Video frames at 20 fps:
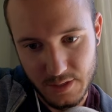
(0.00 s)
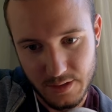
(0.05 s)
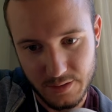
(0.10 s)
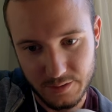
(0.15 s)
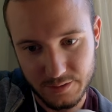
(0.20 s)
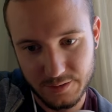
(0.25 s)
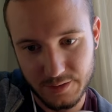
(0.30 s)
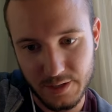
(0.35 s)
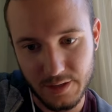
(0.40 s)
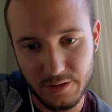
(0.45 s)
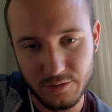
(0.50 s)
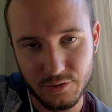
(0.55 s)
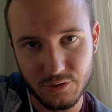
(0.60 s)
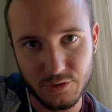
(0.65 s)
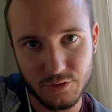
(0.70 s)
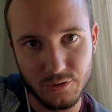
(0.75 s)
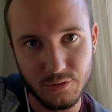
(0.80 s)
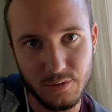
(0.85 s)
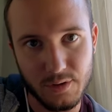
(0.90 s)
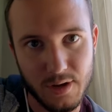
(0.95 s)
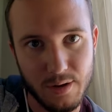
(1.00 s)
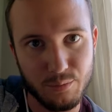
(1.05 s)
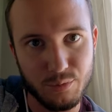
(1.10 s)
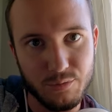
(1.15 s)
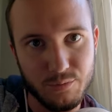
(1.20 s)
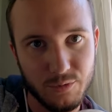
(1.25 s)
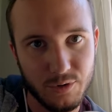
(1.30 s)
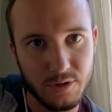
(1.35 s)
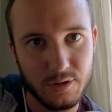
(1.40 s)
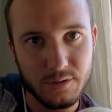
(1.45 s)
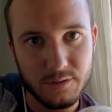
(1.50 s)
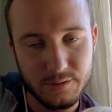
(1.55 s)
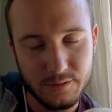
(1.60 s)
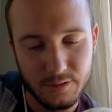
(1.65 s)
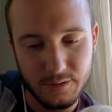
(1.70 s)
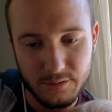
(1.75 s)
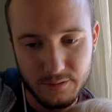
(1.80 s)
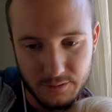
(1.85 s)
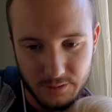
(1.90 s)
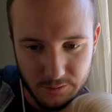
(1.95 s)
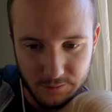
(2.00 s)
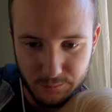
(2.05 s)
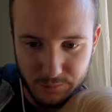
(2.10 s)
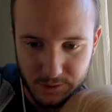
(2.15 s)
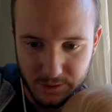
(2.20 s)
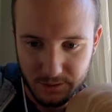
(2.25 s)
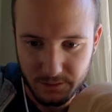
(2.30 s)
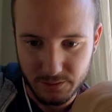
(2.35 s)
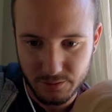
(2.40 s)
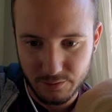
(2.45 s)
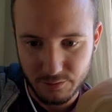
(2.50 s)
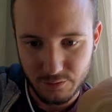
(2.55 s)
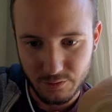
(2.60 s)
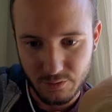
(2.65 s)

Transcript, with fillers: Let's see, let's just do a couple more since you're being a little